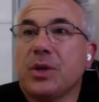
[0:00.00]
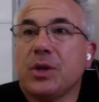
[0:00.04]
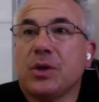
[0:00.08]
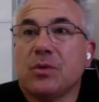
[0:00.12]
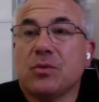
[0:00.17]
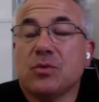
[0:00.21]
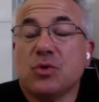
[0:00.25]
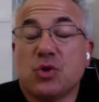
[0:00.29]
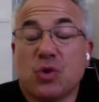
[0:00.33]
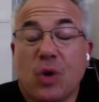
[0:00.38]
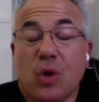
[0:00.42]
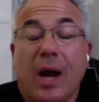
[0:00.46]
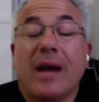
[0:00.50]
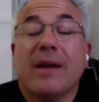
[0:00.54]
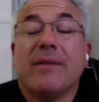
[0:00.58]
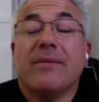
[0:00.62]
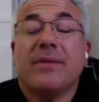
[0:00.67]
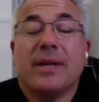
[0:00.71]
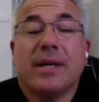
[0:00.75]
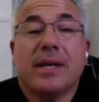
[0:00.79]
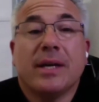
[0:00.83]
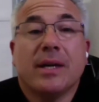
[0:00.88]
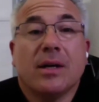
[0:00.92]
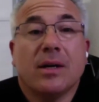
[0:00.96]

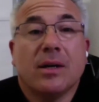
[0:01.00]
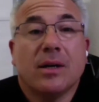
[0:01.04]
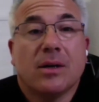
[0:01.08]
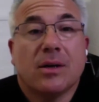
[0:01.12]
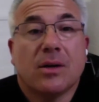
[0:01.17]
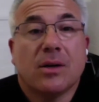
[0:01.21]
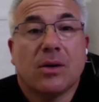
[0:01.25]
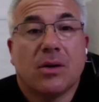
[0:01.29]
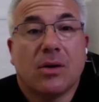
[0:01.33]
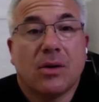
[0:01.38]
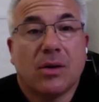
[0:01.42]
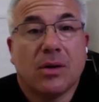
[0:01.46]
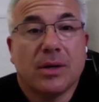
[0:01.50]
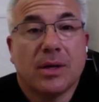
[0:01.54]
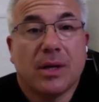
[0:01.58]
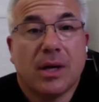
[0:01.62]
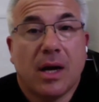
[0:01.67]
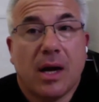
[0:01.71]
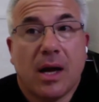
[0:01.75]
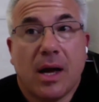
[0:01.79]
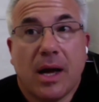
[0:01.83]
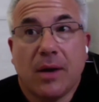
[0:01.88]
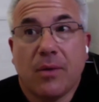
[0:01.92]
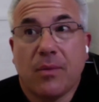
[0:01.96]
driving on a
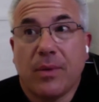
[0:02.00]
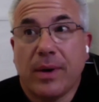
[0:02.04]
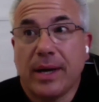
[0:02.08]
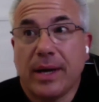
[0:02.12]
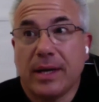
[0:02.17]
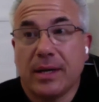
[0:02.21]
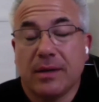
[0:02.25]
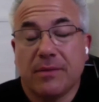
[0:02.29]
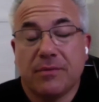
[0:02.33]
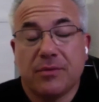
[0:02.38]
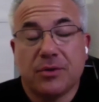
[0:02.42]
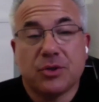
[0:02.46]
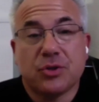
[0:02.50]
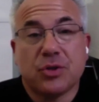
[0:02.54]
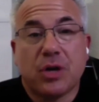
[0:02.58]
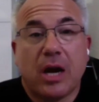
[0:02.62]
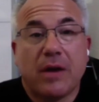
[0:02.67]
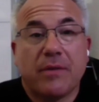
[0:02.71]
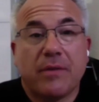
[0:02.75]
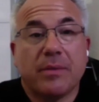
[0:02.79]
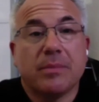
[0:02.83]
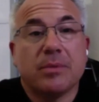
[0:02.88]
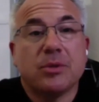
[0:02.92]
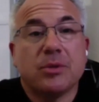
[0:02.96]
highway, and if you're
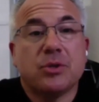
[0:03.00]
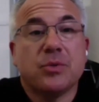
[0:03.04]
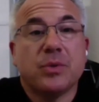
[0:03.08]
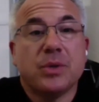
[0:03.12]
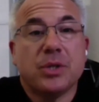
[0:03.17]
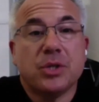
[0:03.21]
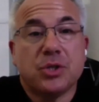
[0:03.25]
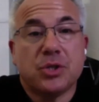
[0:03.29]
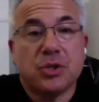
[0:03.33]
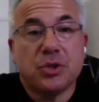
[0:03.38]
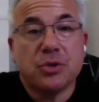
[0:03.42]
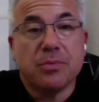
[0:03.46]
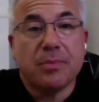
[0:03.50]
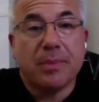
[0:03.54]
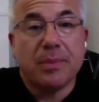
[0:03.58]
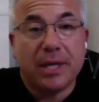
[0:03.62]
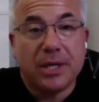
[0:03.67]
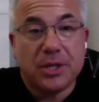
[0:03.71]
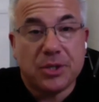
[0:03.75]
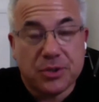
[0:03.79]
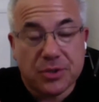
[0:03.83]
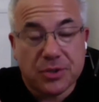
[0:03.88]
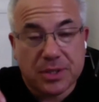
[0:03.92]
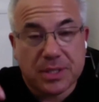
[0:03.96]
driving between two
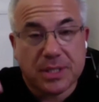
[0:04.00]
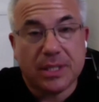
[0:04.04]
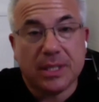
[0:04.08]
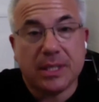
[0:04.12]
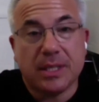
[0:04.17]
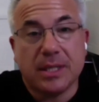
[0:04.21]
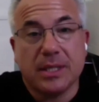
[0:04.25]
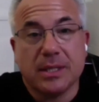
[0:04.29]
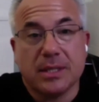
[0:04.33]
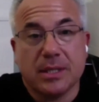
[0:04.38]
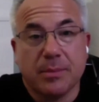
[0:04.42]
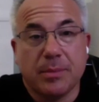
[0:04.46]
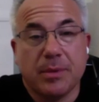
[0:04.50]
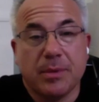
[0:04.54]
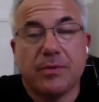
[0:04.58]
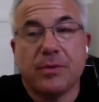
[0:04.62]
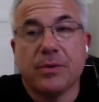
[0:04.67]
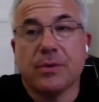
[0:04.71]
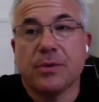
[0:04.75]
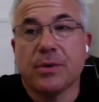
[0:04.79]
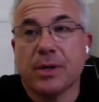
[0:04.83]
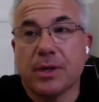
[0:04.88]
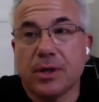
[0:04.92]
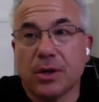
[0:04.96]
major cities, I mean, if
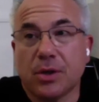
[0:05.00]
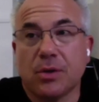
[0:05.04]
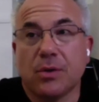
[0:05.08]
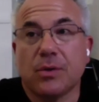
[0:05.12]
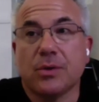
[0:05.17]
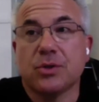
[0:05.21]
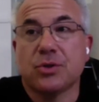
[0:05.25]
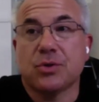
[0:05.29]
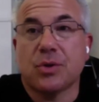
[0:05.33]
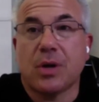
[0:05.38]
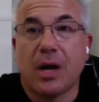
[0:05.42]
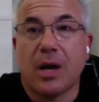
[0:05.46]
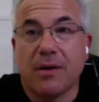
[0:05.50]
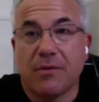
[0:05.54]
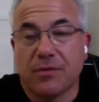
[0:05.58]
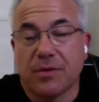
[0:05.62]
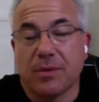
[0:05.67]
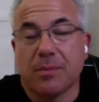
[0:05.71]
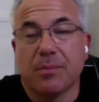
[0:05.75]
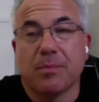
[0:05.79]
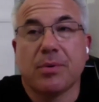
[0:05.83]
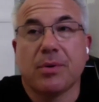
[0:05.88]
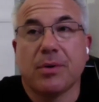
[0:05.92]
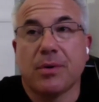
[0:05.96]
you were going to go and drive
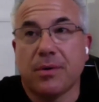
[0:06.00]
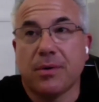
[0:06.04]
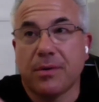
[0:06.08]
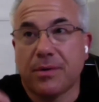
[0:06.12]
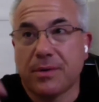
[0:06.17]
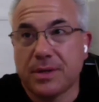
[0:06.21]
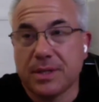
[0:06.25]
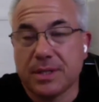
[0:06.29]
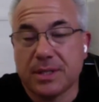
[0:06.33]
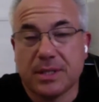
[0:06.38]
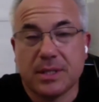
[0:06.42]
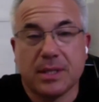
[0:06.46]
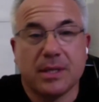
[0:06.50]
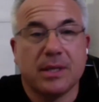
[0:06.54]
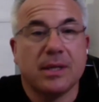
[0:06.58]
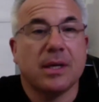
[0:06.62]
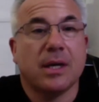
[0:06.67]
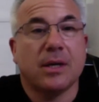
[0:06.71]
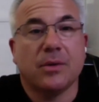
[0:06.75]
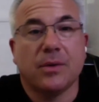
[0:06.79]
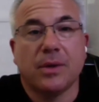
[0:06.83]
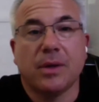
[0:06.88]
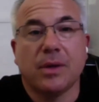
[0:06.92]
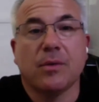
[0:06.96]
from Perth to Sydney,
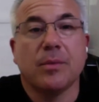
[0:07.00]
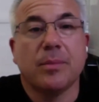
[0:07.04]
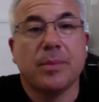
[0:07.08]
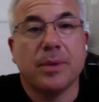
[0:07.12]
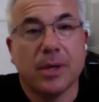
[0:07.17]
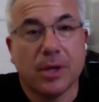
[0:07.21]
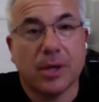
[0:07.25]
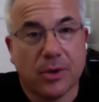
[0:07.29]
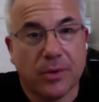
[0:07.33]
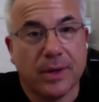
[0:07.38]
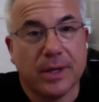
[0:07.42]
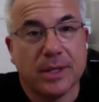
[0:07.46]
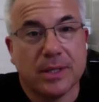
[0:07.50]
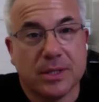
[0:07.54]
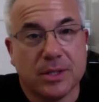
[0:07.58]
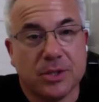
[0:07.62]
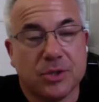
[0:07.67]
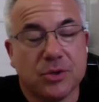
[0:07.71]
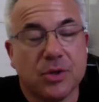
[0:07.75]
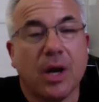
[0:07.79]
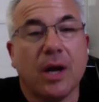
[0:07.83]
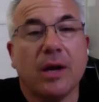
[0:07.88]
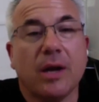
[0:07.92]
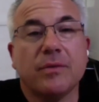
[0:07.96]
I know that would be a crazy
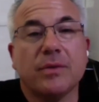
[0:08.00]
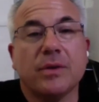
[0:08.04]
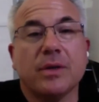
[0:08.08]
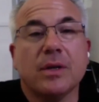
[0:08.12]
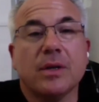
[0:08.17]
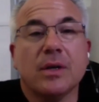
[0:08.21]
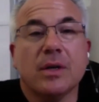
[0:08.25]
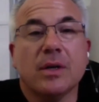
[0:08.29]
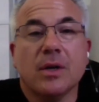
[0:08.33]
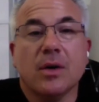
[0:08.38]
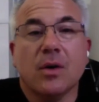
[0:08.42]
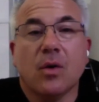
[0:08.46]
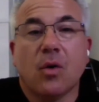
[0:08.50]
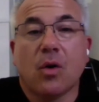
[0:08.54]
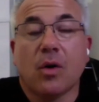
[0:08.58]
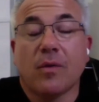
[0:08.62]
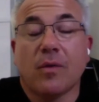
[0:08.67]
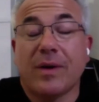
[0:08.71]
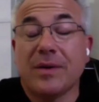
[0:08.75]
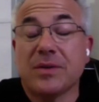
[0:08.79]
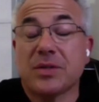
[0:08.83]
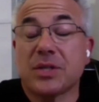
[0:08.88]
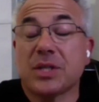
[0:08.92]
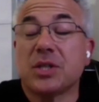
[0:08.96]
drive. Or
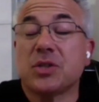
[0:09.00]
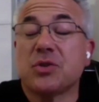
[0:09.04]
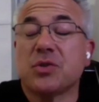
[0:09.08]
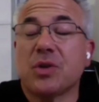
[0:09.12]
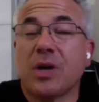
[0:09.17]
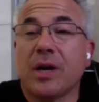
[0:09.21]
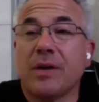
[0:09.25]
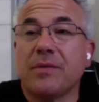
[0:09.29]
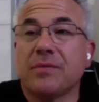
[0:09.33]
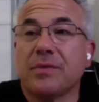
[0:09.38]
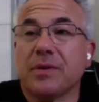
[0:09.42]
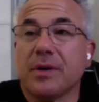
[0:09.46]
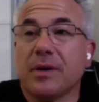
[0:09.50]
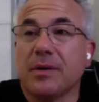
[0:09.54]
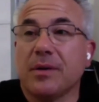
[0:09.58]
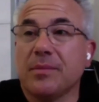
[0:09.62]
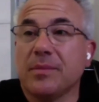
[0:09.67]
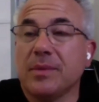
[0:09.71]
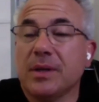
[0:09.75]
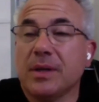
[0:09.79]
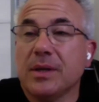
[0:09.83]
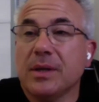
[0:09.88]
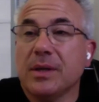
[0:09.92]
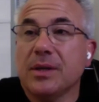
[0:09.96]
if I was going to drive from,
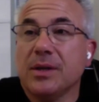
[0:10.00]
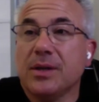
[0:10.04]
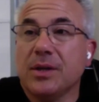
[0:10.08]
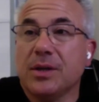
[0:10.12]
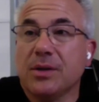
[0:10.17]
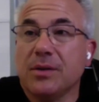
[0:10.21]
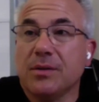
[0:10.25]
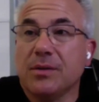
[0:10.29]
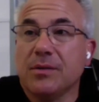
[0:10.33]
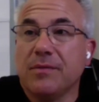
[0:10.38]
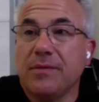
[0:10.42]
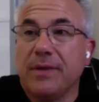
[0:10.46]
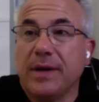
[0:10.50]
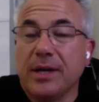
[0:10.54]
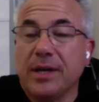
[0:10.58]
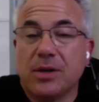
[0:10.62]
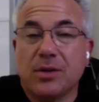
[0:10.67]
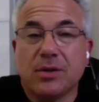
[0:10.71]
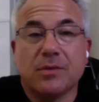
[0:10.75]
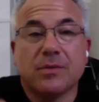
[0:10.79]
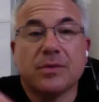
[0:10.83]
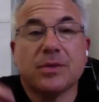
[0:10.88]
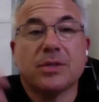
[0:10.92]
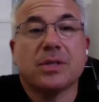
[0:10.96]

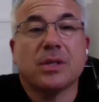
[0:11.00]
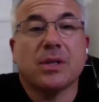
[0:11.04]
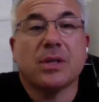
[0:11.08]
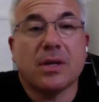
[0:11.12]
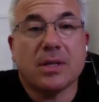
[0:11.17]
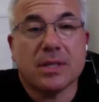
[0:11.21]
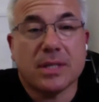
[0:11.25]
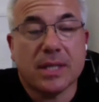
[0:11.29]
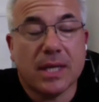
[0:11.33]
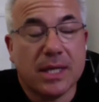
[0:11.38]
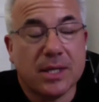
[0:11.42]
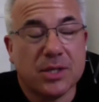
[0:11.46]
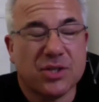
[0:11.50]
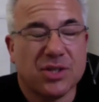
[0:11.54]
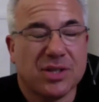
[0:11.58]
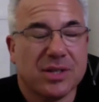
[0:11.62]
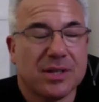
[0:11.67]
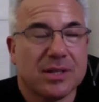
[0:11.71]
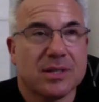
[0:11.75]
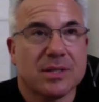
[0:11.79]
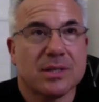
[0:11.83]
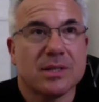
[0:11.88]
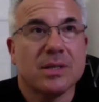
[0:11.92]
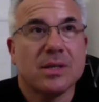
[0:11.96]
Vancouver to Los
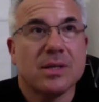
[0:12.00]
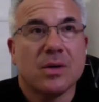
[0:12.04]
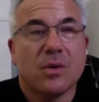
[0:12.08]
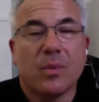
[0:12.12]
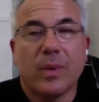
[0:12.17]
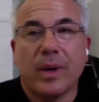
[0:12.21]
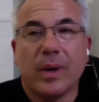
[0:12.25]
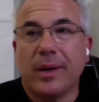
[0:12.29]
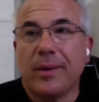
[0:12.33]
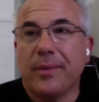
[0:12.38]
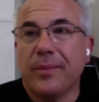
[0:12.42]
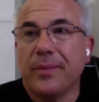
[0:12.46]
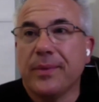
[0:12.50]
Angeles, well,